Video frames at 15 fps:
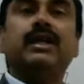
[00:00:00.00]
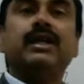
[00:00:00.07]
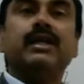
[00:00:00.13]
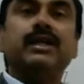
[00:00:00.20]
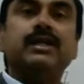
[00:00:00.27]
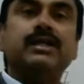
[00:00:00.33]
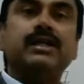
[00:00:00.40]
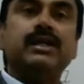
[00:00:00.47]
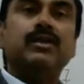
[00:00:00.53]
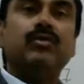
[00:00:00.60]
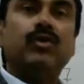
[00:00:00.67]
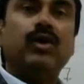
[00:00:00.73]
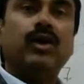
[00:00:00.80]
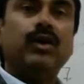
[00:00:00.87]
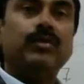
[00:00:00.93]
is
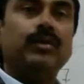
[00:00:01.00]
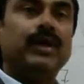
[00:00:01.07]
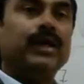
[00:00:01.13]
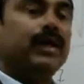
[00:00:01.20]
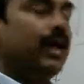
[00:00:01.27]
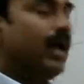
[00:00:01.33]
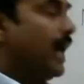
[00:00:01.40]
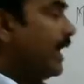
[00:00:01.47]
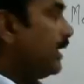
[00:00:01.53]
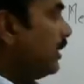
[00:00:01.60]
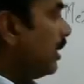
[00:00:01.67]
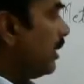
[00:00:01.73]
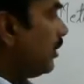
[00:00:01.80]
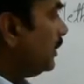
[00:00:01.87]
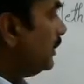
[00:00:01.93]
involved, and
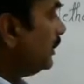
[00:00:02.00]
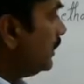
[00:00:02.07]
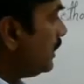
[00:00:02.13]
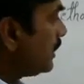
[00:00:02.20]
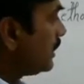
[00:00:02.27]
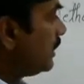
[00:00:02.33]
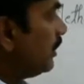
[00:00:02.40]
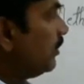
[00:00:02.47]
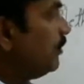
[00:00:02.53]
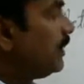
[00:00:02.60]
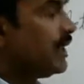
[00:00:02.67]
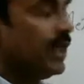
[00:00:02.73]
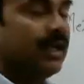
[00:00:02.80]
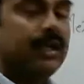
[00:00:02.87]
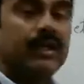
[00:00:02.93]
now in this we
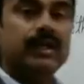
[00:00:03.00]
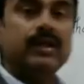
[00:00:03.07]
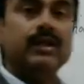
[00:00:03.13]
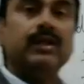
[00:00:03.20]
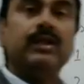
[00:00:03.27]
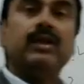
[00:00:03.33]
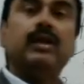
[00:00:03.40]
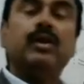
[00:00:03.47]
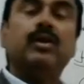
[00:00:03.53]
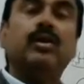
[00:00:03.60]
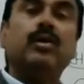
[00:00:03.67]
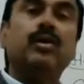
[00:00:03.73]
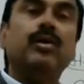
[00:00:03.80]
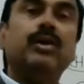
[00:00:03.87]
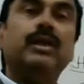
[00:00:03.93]
can
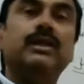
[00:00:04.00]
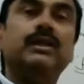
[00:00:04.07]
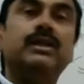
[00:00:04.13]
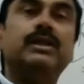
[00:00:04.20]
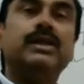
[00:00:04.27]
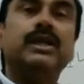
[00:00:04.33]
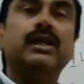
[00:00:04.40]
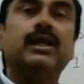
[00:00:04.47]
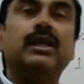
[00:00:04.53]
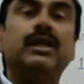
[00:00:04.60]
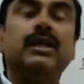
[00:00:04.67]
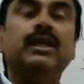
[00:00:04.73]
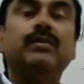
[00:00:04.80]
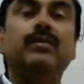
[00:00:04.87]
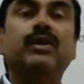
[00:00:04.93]
grow the
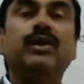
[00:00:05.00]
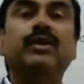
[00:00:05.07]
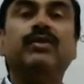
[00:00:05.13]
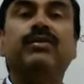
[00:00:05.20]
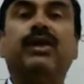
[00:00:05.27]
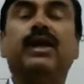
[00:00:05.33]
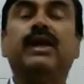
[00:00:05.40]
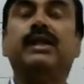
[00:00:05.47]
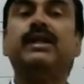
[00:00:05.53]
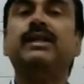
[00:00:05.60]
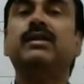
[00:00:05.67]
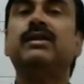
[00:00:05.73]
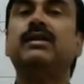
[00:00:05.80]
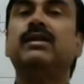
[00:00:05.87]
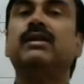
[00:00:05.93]
genetically modified
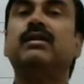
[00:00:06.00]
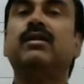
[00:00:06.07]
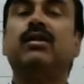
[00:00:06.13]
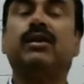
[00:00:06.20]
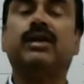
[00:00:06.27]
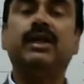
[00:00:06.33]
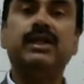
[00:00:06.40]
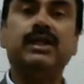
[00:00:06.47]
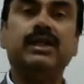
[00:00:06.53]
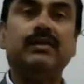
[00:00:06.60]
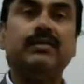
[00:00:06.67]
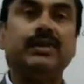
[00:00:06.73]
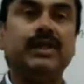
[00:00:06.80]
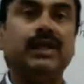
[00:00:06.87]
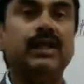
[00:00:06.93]

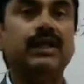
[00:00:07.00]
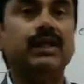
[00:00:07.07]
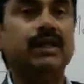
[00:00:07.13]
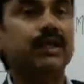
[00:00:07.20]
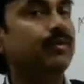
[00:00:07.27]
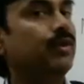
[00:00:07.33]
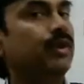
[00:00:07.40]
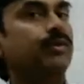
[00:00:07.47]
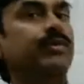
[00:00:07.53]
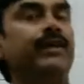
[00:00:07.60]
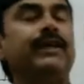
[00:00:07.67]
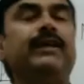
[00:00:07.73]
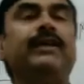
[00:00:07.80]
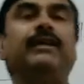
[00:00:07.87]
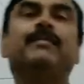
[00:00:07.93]
organism, genetically
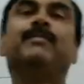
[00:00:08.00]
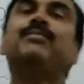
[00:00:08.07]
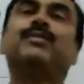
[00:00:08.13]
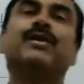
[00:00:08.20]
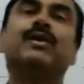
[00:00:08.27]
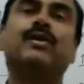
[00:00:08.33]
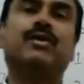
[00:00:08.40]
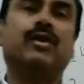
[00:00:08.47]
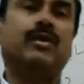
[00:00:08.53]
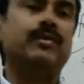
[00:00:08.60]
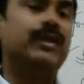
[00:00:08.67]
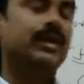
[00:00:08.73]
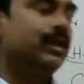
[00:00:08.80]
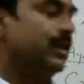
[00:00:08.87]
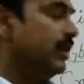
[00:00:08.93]
modified crop.
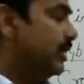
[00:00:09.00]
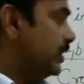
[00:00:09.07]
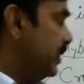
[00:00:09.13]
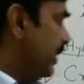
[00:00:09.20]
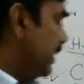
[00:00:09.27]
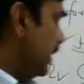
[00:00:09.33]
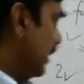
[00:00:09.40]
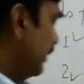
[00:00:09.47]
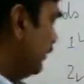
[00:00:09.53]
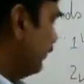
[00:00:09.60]
Children,